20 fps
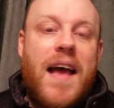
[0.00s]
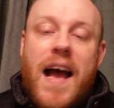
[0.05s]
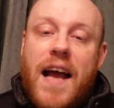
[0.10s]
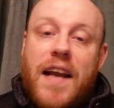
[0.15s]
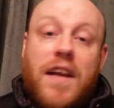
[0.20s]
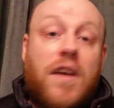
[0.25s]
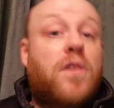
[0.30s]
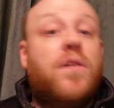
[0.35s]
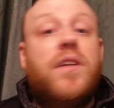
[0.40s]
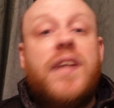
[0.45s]
And
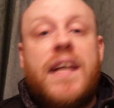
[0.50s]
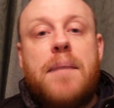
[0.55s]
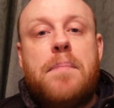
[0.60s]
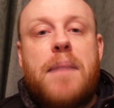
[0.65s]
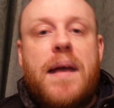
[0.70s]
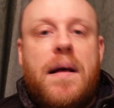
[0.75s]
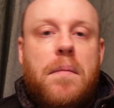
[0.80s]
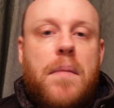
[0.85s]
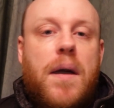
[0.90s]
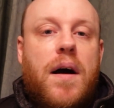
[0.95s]
a good
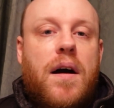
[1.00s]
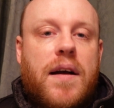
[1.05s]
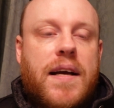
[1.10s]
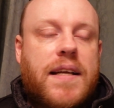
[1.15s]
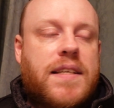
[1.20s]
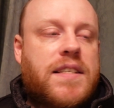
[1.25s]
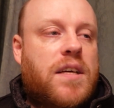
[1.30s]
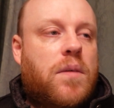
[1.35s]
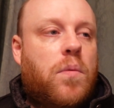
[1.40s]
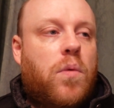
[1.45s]
email
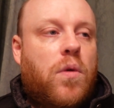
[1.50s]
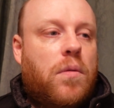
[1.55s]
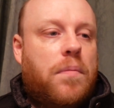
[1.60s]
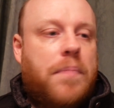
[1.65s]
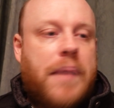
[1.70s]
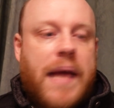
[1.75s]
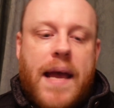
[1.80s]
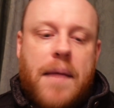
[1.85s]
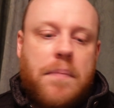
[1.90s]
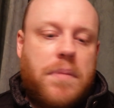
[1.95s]
marketer will
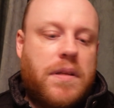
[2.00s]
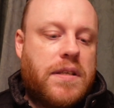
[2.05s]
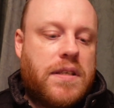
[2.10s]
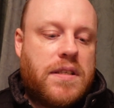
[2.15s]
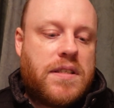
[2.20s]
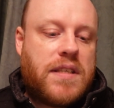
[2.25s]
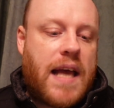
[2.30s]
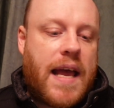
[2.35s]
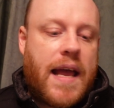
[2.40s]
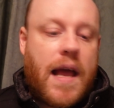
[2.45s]
be able to
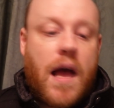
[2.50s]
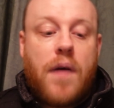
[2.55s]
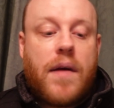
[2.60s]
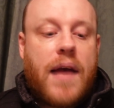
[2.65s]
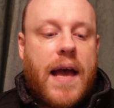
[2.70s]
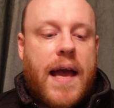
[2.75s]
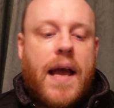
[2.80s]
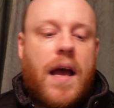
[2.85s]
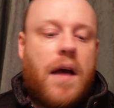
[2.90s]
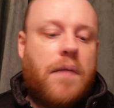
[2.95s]
say,
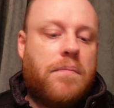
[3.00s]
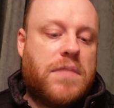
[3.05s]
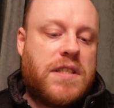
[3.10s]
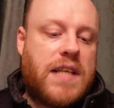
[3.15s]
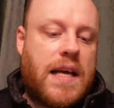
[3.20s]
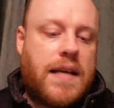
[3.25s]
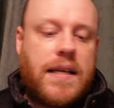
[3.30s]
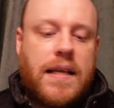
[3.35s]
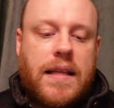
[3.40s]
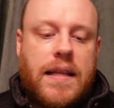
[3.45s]
okay, I'm
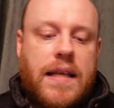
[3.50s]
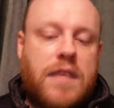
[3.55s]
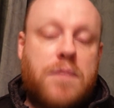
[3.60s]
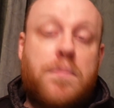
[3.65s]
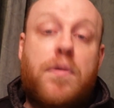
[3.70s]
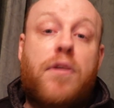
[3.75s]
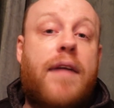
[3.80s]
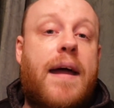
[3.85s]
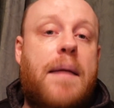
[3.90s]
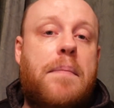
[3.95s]
setting these
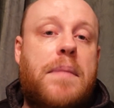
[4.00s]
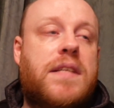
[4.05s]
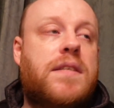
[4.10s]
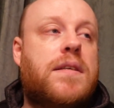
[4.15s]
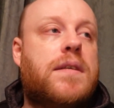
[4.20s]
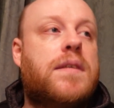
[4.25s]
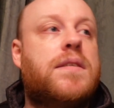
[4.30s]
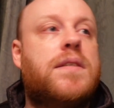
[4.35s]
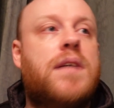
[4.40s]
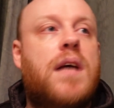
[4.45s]

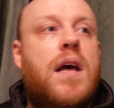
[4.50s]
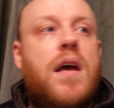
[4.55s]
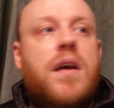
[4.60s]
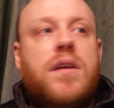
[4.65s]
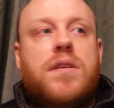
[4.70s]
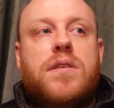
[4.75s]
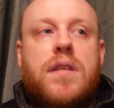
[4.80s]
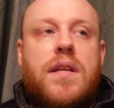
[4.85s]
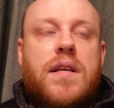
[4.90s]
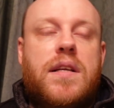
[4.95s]
parameters
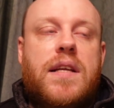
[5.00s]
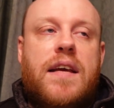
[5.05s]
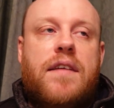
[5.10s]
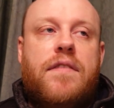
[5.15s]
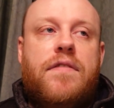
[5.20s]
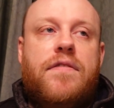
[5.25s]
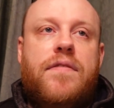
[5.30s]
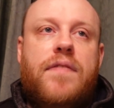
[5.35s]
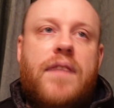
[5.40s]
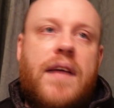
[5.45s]
so that
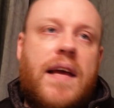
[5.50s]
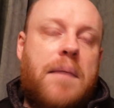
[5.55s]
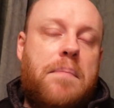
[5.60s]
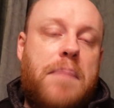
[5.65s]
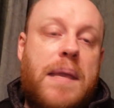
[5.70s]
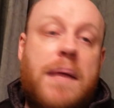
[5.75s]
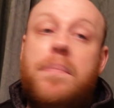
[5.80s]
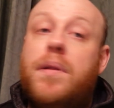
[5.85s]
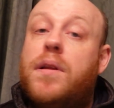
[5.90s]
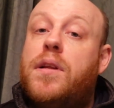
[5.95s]
if
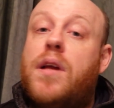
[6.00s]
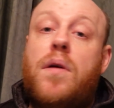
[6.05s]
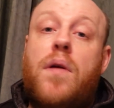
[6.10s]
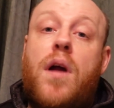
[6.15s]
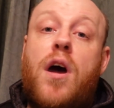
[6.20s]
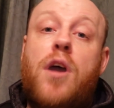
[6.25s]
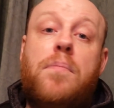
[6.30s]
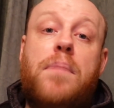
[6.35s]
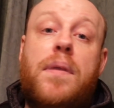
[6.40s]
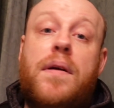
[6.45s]
people don't
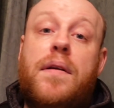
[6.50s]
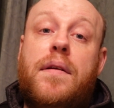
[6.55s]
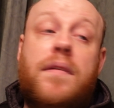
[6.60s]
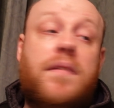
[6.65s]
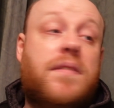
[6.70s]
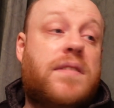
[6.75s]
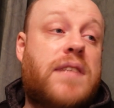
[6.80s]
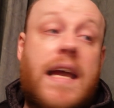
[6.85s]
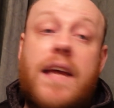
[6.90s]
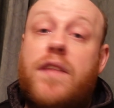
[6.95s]
open,
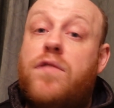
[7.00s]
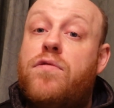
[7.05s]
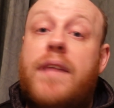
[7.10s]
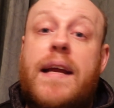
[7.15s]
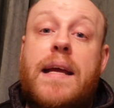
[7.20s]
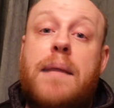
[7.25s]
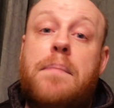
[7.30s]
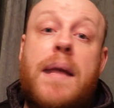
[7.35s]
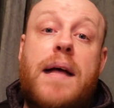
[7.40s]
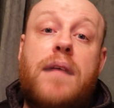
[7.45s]
say,
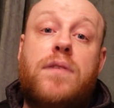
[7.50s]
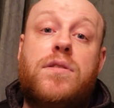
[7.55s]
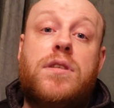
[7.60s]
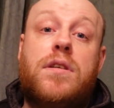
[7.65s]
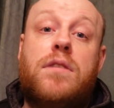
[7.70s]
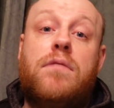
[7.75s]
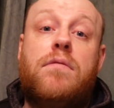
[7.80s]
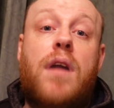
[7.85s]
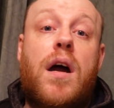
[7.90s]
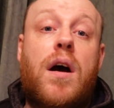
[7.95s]
3 emails in
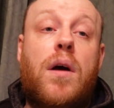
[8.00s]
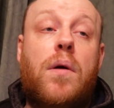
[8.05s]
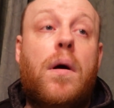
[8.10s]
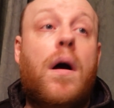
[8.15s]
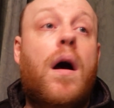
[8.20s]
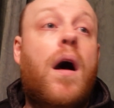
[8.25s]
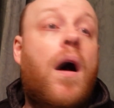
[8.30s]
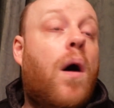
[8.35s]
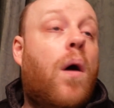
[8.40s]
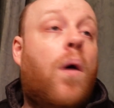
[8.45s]
a row,
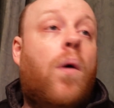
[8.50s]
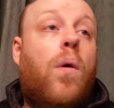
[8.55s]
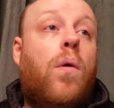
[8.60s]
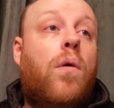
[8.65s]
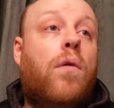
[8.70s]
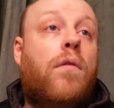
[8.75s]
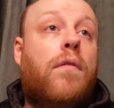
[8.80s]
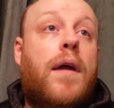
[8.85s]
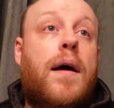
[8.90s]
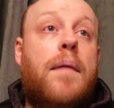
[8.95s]

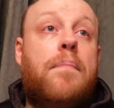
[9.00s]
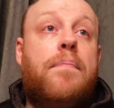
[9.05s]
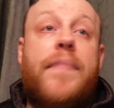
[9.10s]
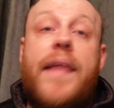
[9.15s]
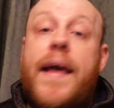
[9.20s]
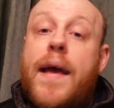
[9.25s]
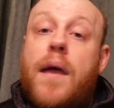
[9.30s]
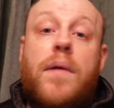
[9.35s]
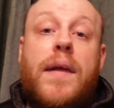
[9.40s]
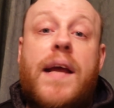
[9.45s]
or
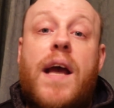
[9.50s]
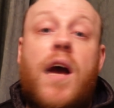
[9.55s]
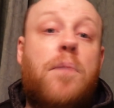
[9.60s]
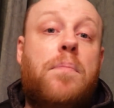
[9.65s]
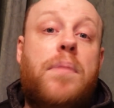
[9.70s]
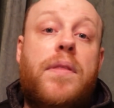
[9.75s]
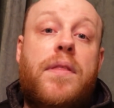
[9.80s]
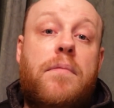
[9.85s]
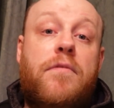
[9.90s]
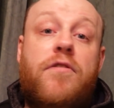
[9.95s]
they only
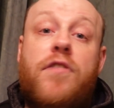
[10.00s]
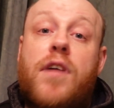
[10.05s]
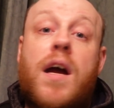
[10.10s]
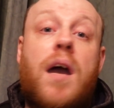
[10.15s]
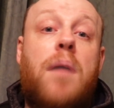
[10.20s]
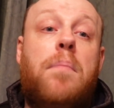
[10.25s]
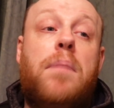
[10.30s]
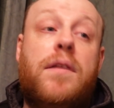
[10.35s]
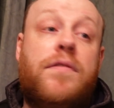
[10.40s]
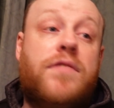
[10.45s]
open them for a
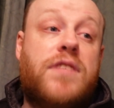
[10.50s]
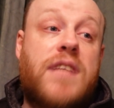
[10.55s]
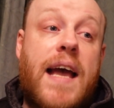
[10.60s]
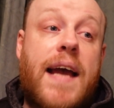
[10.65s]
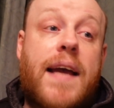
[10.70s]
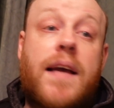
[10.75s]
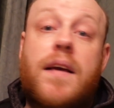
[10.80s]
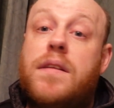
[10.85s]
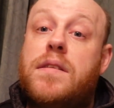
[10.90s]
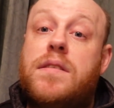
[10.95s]
couple of
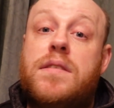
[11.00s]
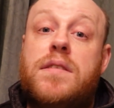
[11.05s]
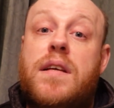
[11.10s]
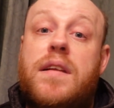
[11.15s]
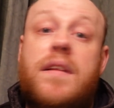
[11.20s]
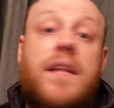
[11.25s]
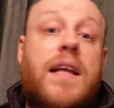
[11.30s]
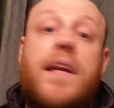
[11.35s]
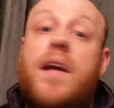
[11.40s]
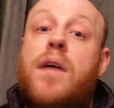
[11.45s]
seconds
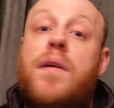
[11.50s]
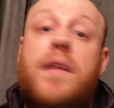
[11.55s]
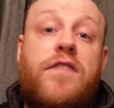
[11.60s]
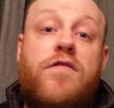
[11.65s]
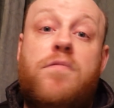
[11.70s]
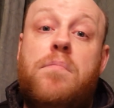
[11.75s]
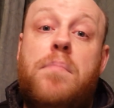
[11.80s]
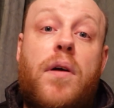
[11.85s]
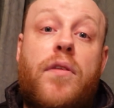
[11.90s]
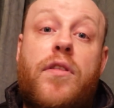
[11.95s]
and they don't
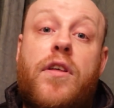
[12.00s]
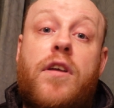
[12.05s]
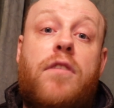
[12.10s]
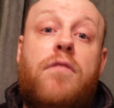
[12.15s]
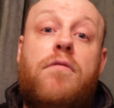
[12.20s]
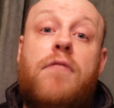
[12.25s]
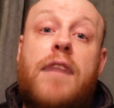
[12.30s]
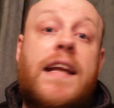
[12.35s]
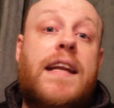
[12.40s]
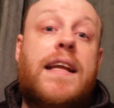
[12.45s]
even bother
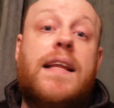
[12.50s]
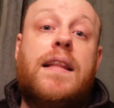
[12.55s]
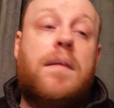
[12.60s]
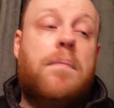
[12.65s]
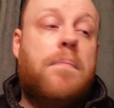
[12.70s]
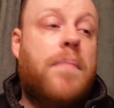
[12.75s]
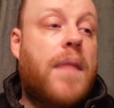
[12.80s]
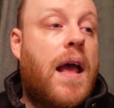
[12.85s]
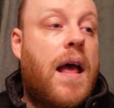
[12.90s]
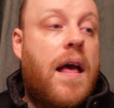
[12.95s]
reading
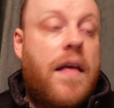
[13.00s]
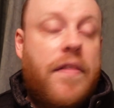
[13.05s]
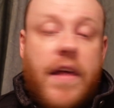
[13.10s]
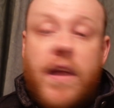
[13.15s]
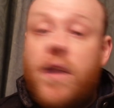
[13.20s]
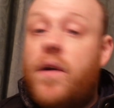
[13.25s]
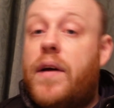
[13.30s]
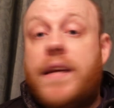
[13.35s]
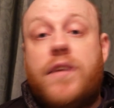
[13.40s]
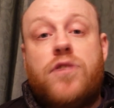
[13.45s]
them, they're
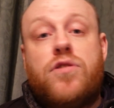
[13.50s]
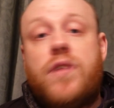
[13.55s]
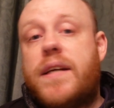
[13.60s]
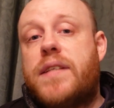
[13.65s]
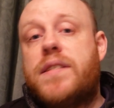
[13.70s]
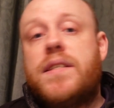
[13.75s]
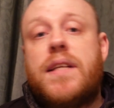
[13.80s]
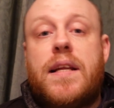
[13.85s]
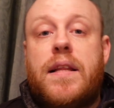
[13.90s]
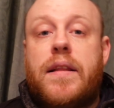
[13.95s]
not
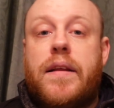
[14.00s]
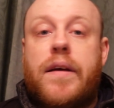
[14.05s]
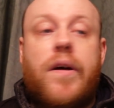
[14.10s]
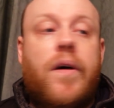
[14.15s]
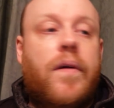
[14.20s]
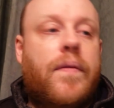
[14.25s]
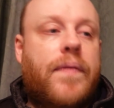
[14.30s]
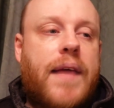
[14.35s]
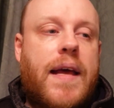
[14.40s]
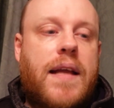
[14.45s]
interested in the
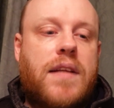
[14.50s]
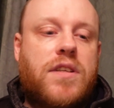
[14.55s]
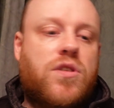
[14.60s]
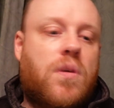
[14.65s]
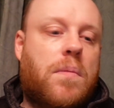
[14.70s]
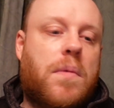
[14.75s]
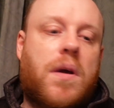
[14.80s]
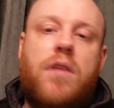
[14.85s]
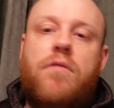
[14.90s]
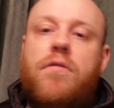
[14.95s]
content, so
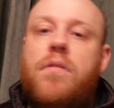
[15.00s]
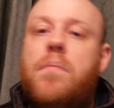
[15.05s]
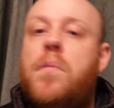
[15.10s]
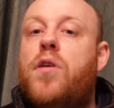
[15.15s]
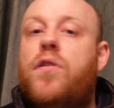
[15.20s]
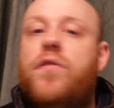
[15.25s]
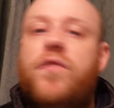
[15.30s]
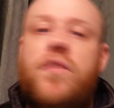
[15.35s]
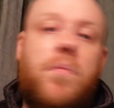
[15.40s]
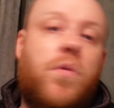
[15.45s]
I'm going to
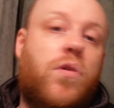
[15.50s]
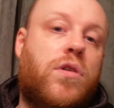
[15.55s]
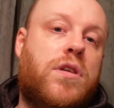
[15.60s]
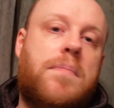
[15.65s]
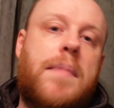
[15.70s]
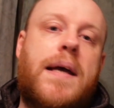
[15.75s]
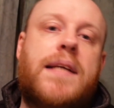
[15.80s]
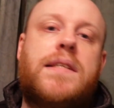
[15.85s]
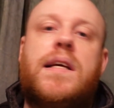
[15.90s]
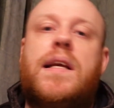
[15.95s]
remove them
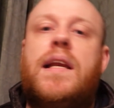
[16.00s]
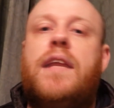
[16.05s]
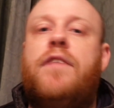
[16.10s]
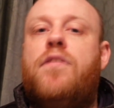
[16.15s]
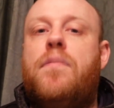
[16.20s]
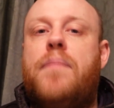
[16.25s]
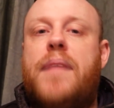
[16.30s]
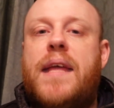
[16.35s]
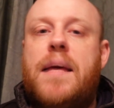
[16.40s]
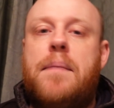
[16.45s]
automatically
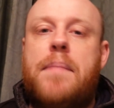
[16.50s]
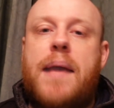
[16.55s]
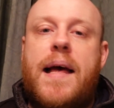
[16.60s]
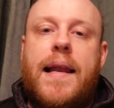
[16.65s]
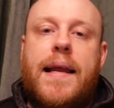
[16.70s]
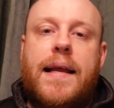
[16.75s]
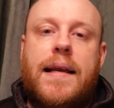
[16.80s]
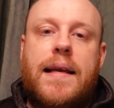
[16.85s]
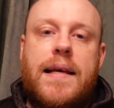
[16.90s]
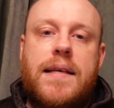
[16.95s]
from the
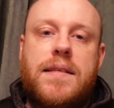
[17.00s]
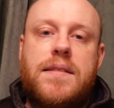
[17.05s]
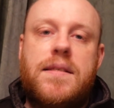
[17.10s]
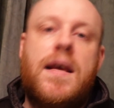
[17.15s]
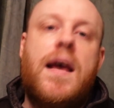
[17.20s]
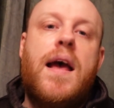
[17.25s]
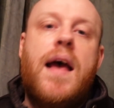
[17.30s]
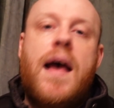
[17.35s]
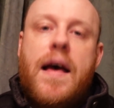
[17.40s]
emailing list.